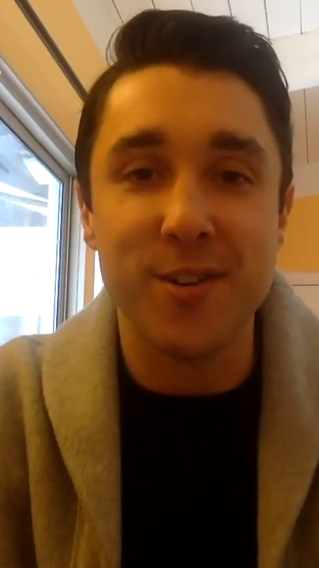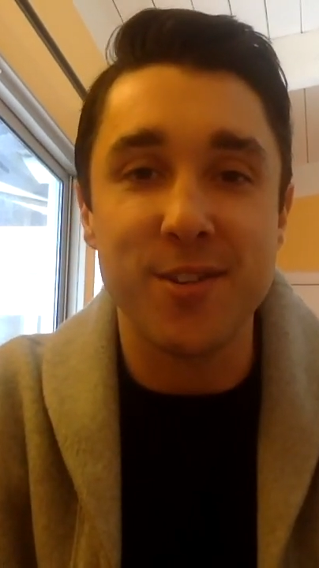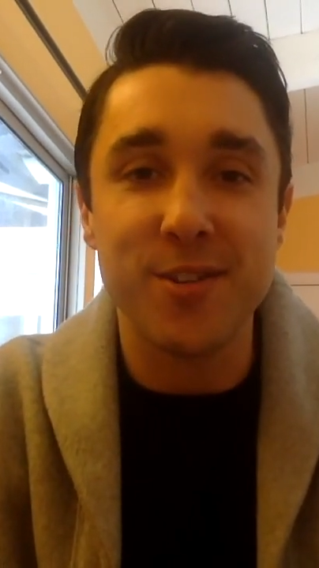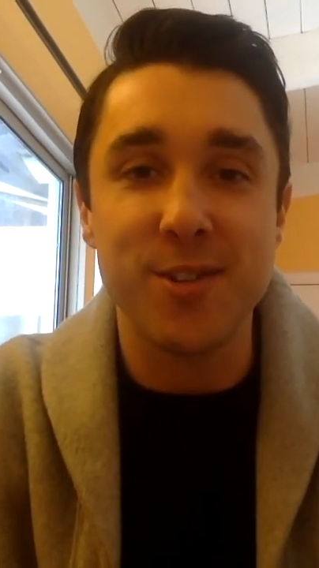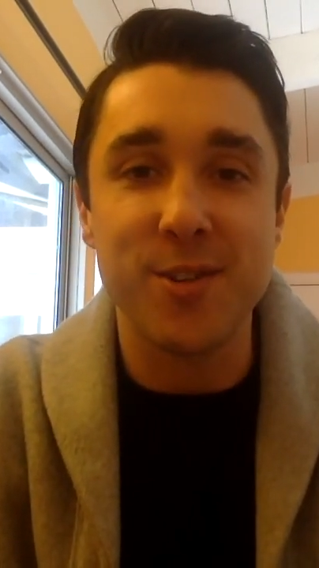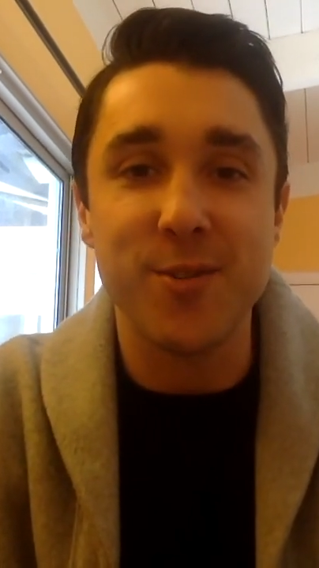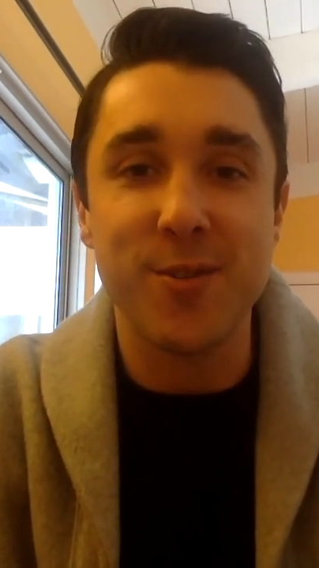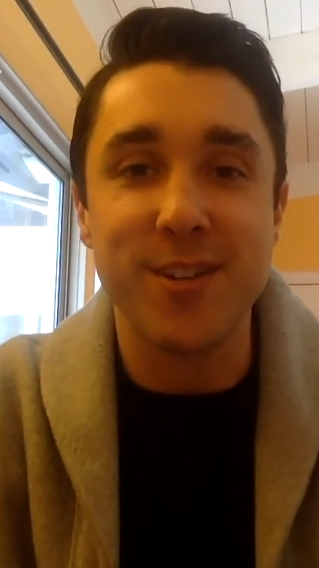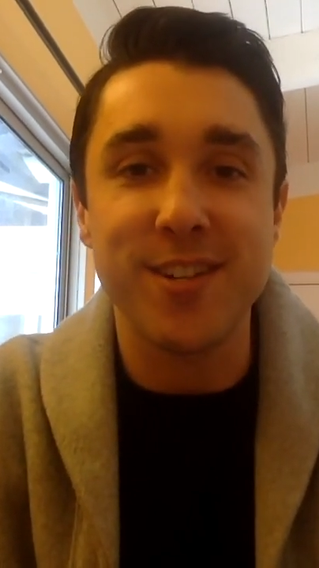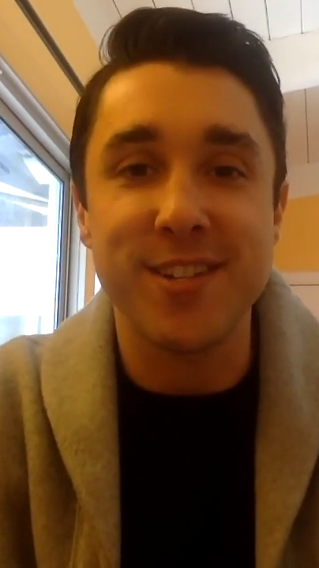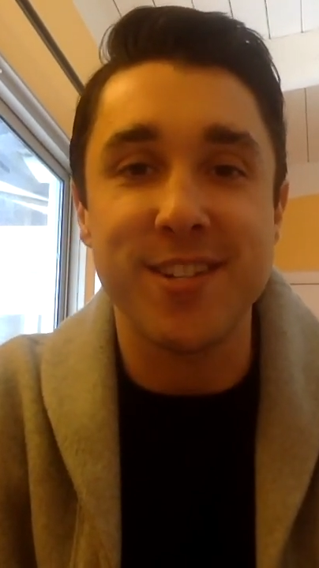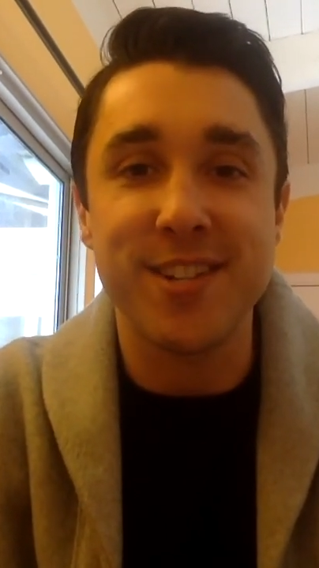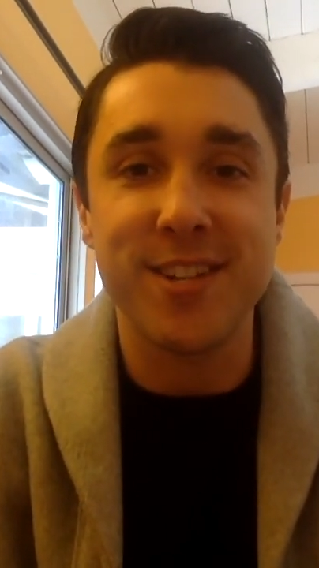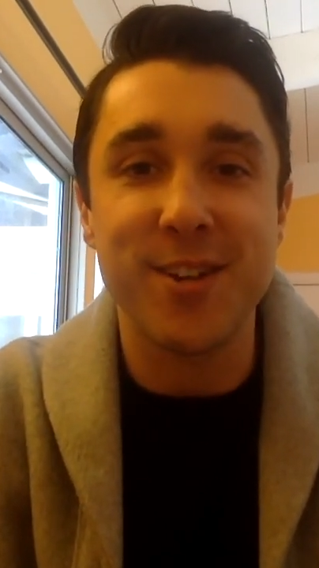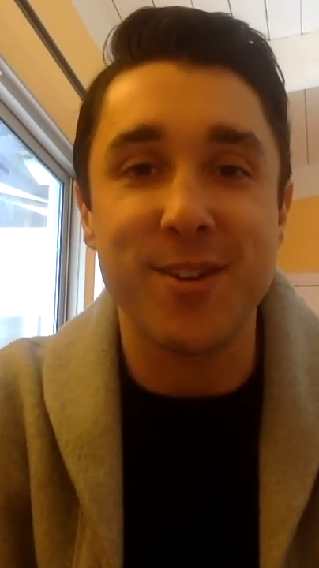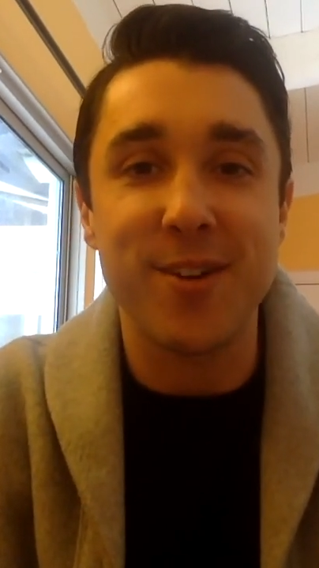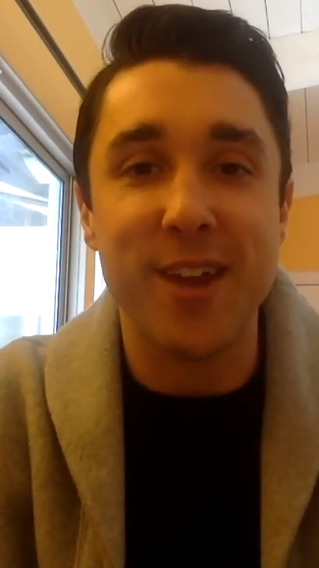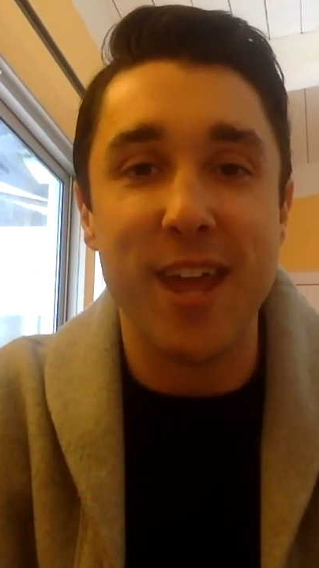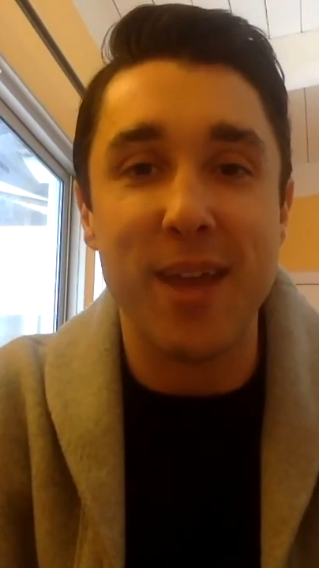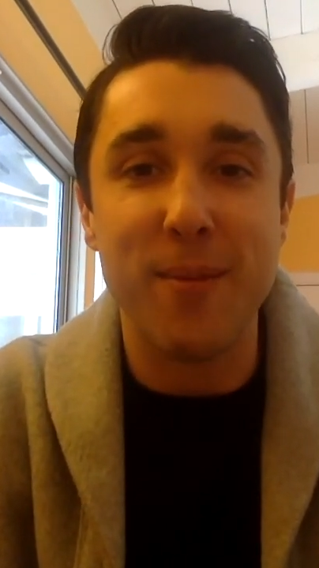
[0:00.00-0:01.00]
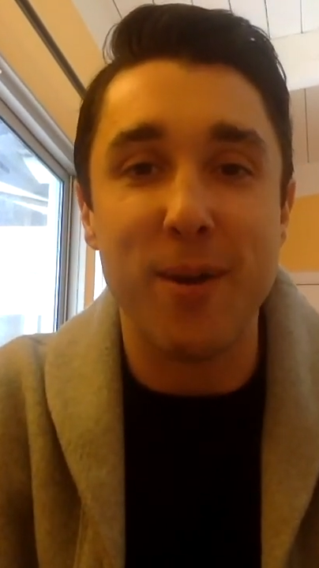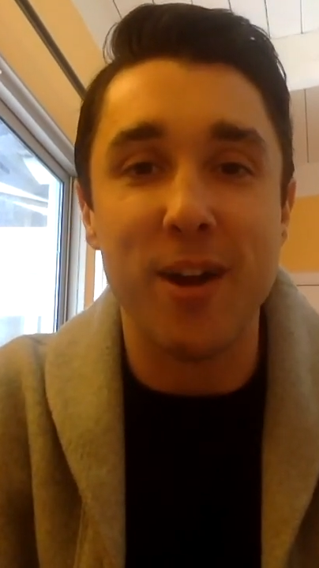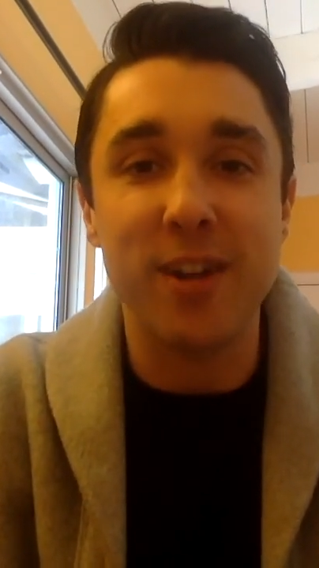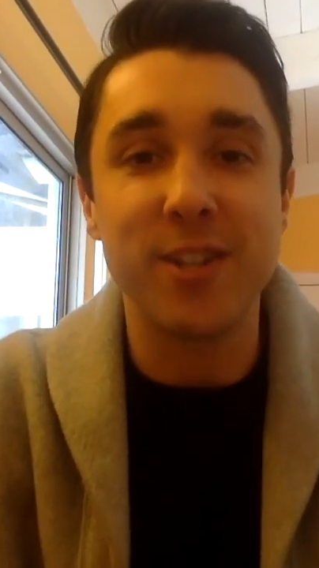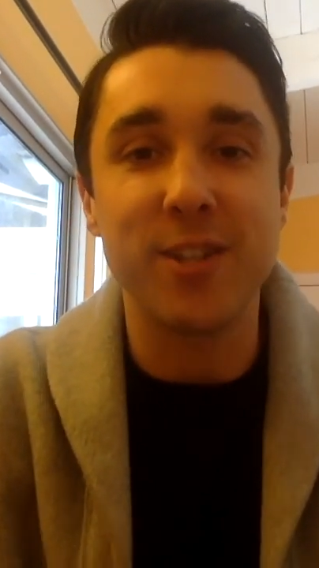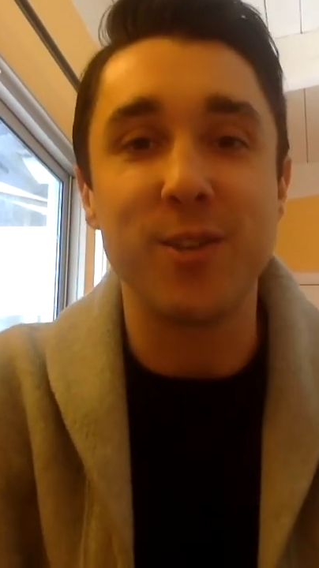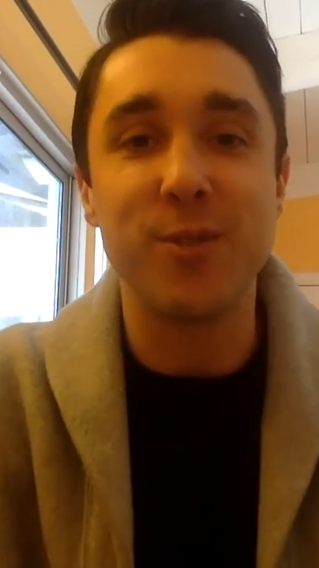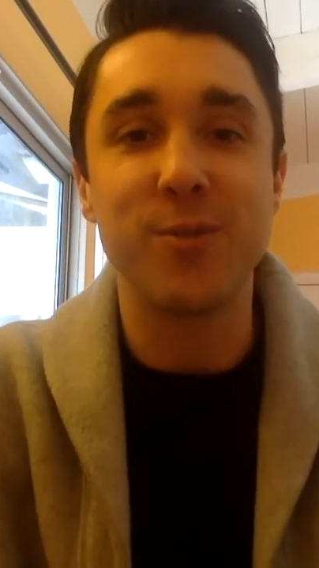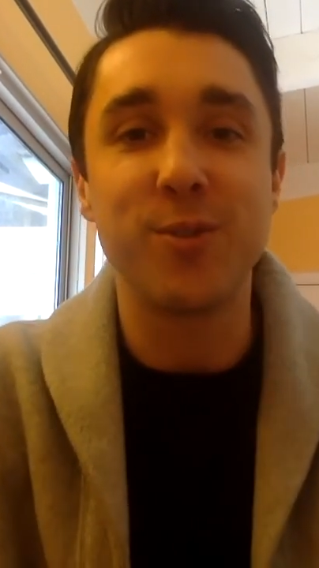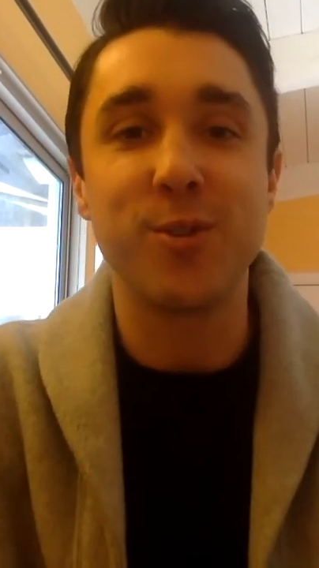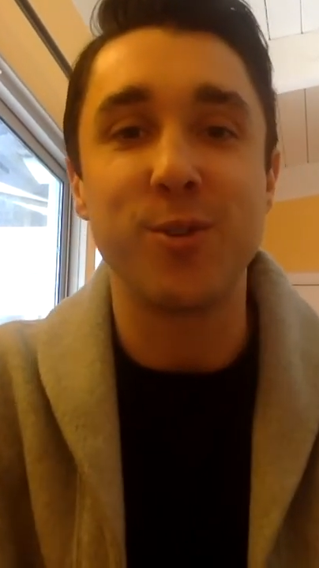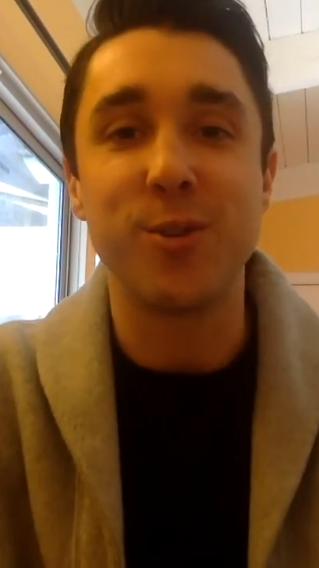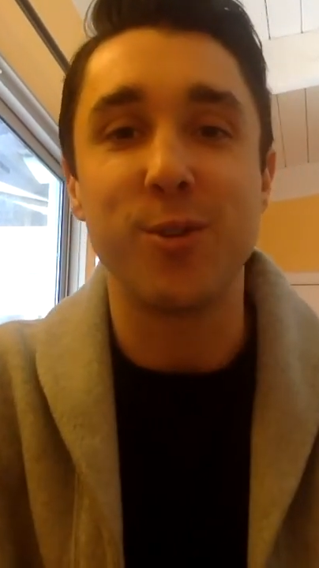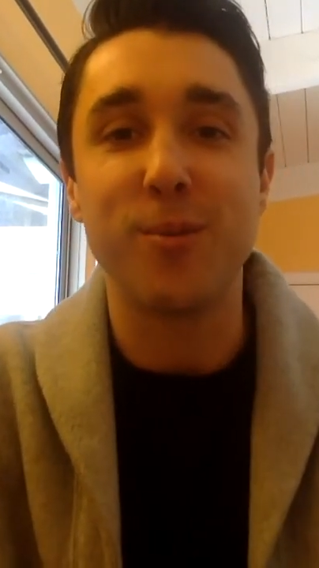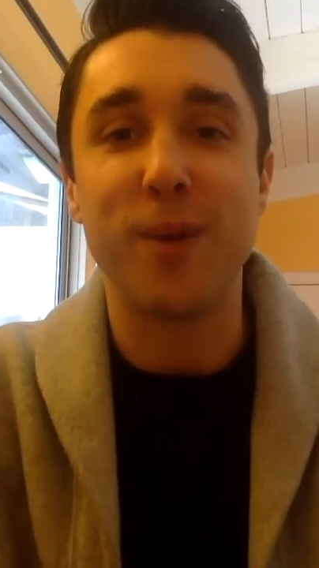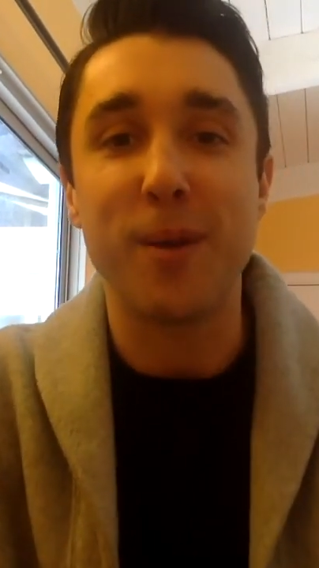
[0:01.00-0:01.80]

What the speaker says: so you can see your name on YouTube,